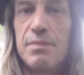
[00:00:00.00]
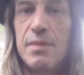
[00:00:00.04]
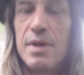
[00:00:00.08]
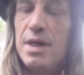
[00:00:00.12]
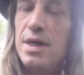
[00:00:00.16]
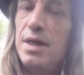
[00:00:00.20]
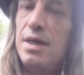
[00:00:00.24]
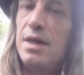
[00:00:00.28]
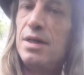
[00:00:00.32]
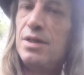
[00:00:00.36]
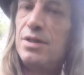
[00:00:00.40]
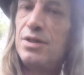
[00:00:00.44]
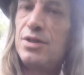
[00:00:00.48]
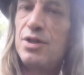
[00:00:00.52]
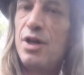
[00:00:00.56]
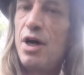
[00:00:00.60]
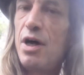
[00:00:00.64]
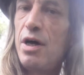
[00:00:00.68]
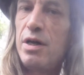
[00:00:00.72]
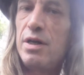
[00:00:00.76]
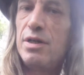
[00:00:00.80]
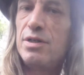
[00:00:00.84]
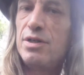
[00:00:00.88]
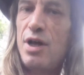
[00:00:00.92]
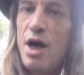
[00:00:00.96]
It's
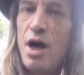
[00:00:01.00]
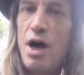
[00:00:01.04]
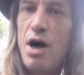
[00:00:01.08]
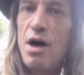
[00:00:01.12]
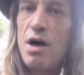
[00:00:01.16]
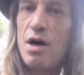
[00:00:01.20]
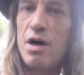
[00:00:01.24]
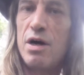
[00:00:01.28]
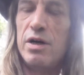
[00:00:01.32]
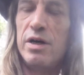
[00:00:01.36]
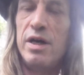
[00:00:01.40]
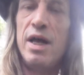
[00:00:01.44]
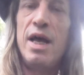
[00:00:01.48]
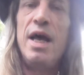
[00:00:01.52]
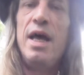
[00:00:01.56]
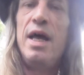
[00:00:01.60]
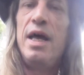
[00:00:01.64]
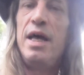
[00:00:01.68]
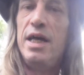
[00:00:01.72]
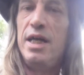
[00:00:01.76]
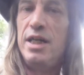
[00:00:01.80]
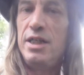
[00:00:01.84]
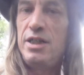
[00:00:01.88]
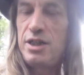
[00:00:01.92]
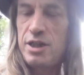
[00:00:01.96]
not as hard.
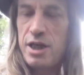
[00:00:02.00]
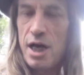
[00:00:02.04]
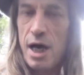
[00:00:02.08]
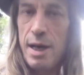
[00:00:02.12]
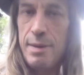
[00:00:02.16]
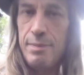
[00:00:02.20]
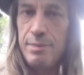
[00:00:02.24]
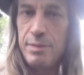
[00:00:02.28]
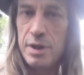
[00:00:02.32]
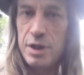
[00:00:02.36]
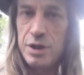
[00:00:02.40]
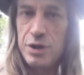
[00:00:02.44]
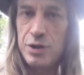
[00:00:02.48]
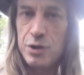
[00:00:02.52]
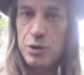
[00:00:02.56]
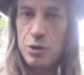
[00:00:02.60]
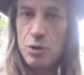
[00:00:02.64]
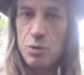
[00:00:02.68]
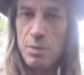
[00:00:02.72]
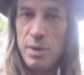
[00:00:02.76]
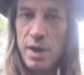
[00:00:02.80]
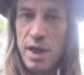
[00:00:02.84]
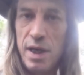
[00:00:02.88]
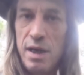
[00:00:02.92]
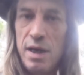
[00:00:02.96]
It's time
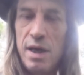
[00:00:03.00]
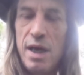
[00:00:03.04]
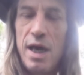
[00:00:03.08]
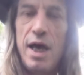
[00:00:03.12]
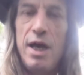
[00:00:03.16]
consuming